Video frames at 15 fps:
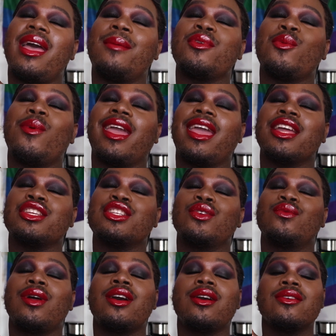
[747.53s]
MUA Angie
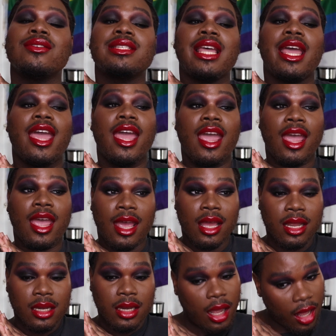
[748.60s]
Rose.
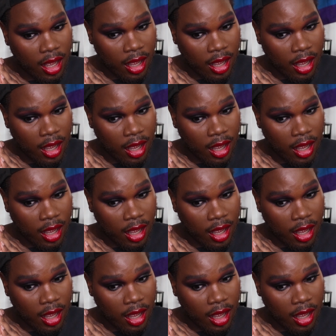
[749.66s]
And